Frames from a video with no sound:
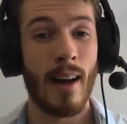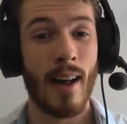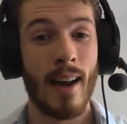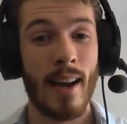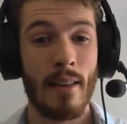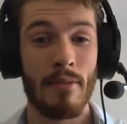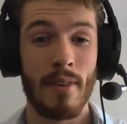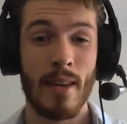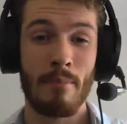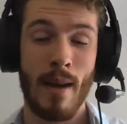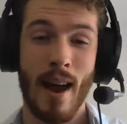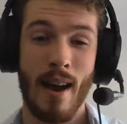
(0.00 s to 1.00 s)
I live
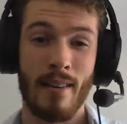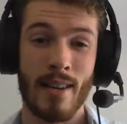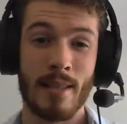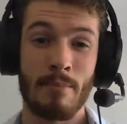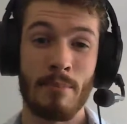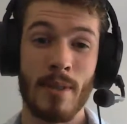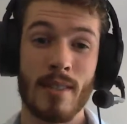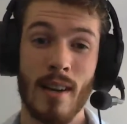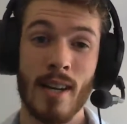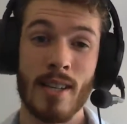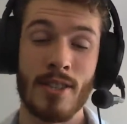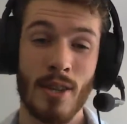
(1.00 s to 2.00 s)
in Paris, but
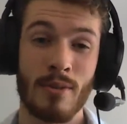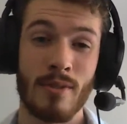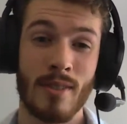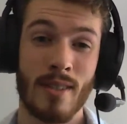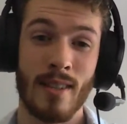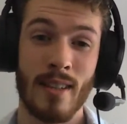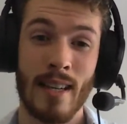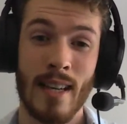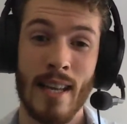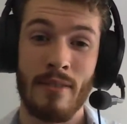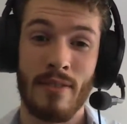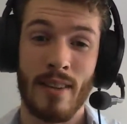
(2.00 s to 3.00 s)
I don't
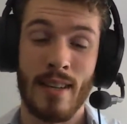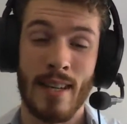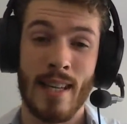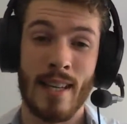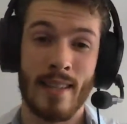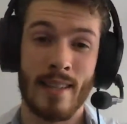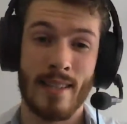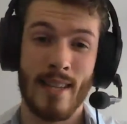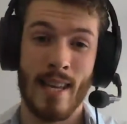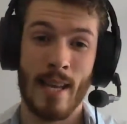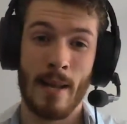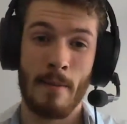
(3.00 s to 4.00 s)
live near the
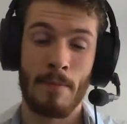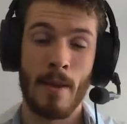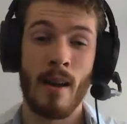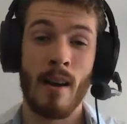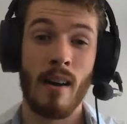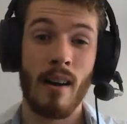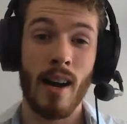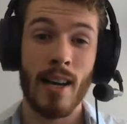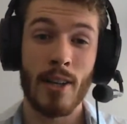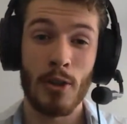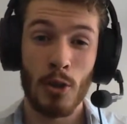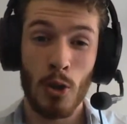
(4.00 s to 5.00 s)
sea.
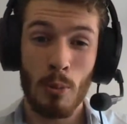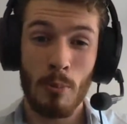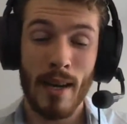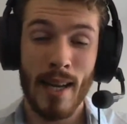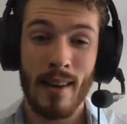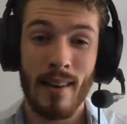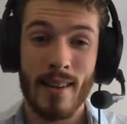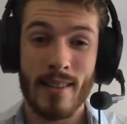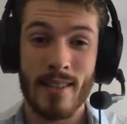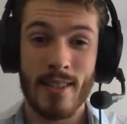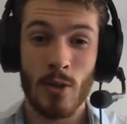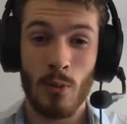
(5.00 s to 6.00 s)
I normally like
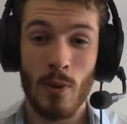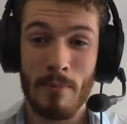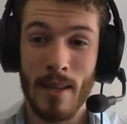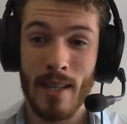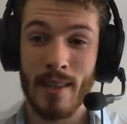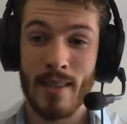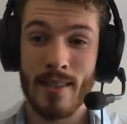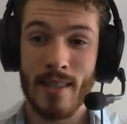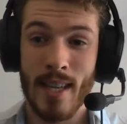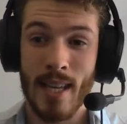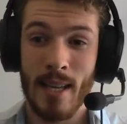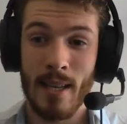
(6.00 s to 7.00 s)
to swim in the
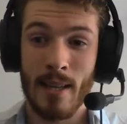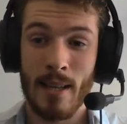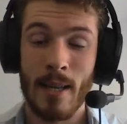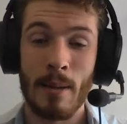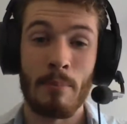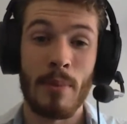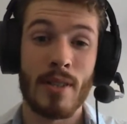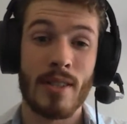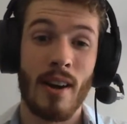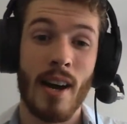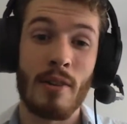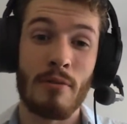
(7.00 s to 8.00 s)
sea, but
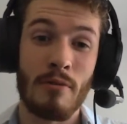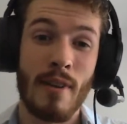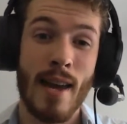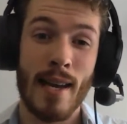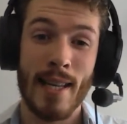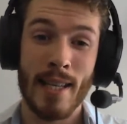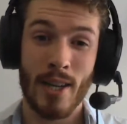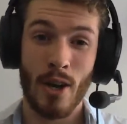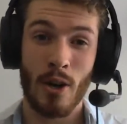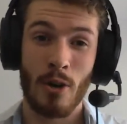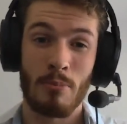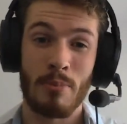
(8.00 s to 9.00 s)
I rarely
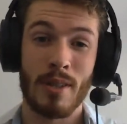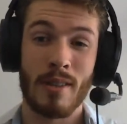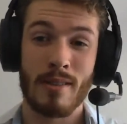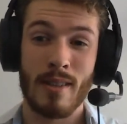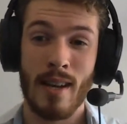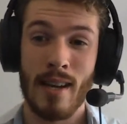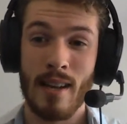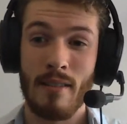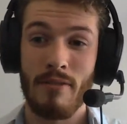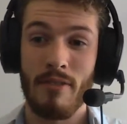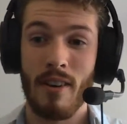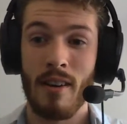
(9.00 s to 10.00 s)
go because I
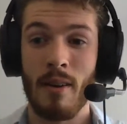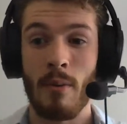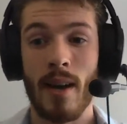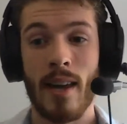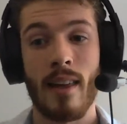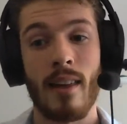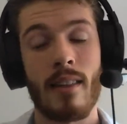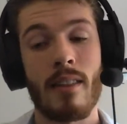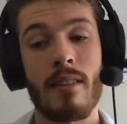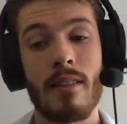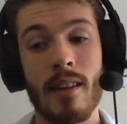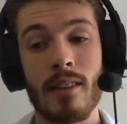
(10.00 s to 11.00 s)
live far away.
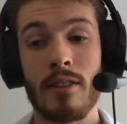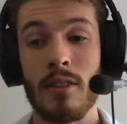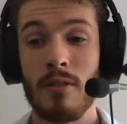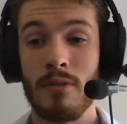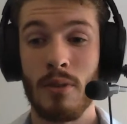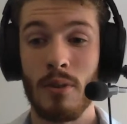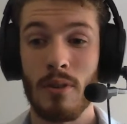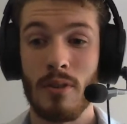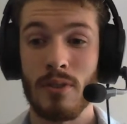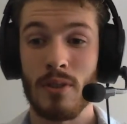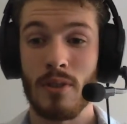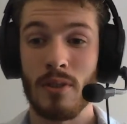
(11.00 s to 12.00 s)
Thank you for all
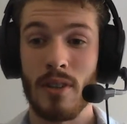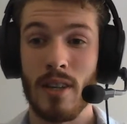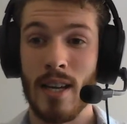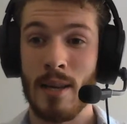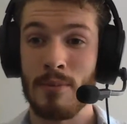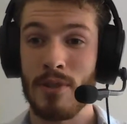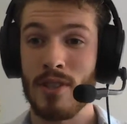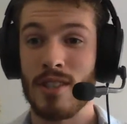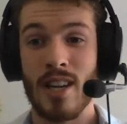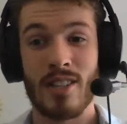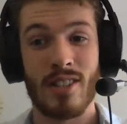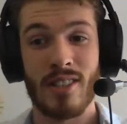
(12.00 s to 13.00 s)
of your
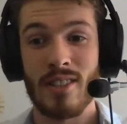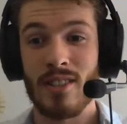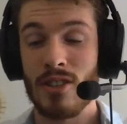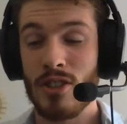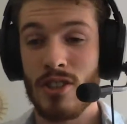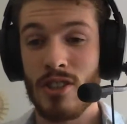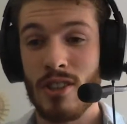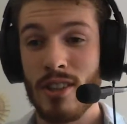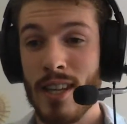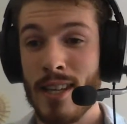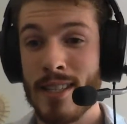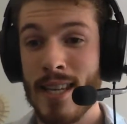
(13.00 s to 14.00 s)
suggestions. Just
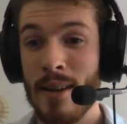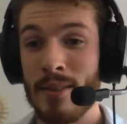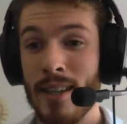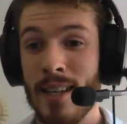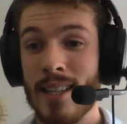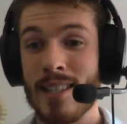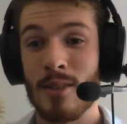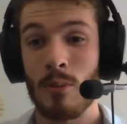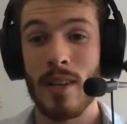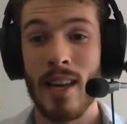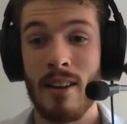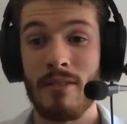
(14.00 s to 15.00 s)
looking down the list,
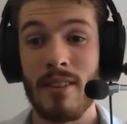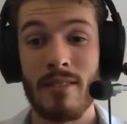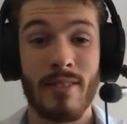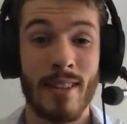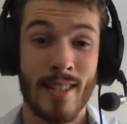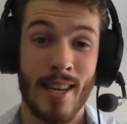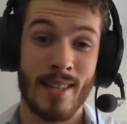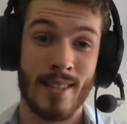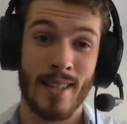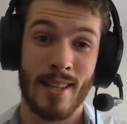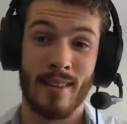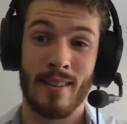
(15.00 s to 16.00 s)
we have
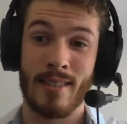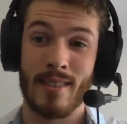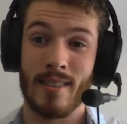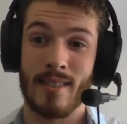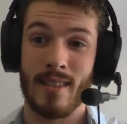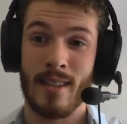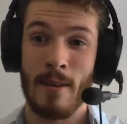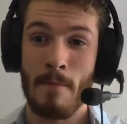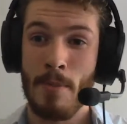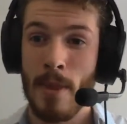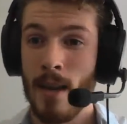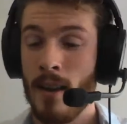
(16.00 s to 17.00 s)
fantastic answers.
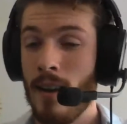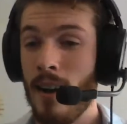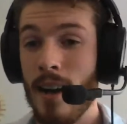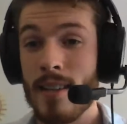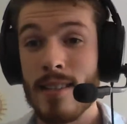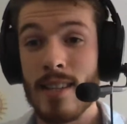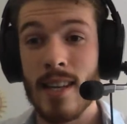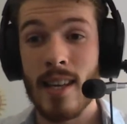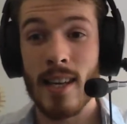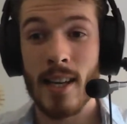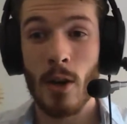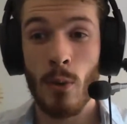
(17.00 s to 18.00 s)
I see
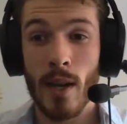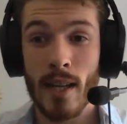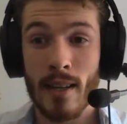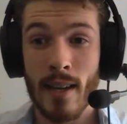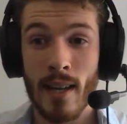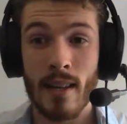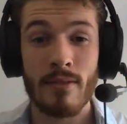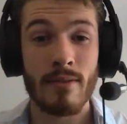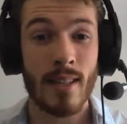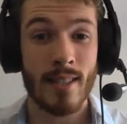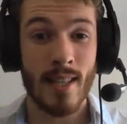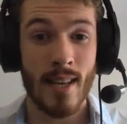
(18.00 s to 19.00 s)
here quickly,
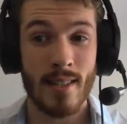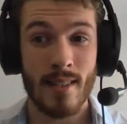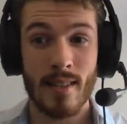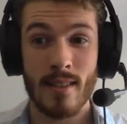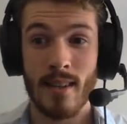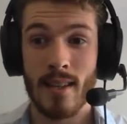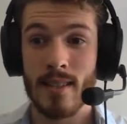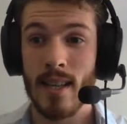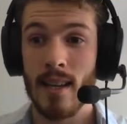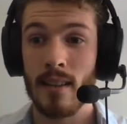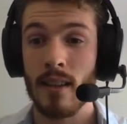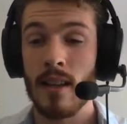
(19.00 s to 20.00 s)
fantastic,
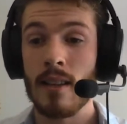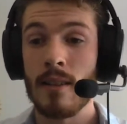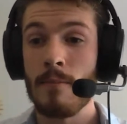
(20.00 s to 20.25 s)
Chantal.